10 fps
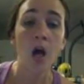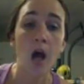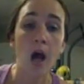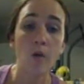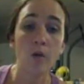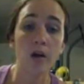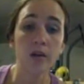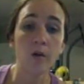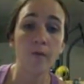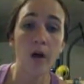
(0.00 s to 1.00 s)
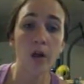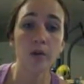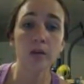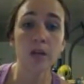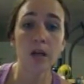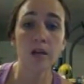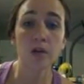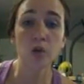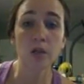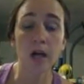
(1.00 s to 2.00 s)
I would also follow state and
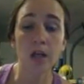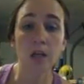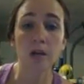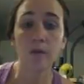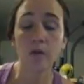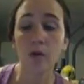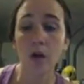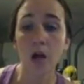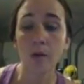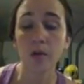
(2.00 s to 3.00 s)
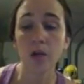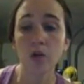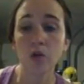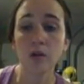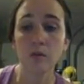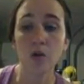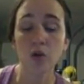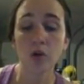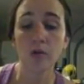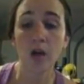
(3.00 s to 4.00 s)
district guidelines for the grant application to make
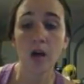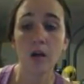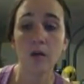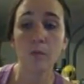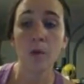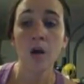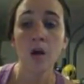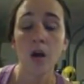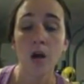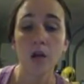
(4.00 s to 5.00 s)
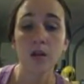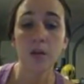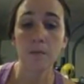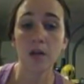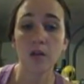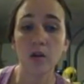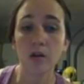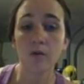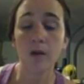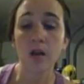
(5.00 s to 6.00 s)
sure that I am submitting this
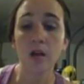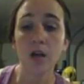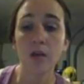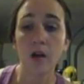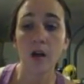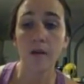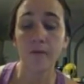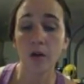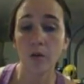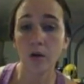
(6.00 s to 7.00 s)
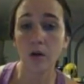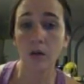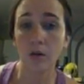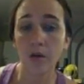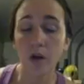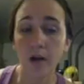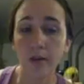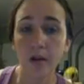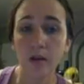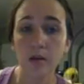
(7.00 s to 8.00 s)
correctly and that I am following all of the
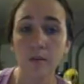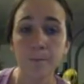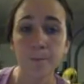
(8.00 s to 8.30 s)
guidelines.